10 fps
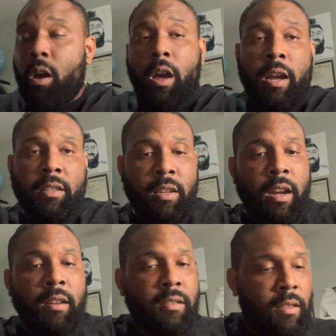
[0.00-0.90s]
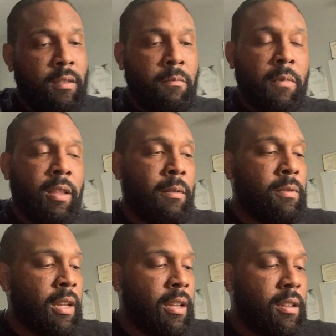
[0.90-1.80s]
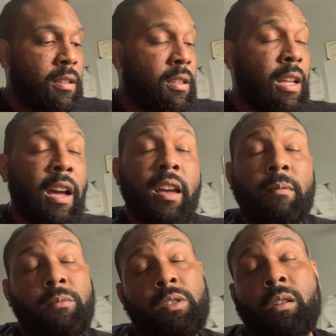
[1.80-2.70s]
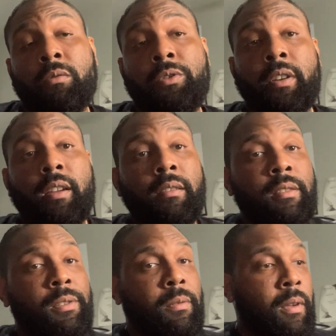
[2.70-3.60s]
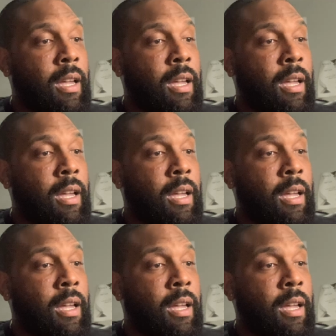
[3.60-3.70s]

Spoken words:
I talked to them, and I was like, I am so drained this week.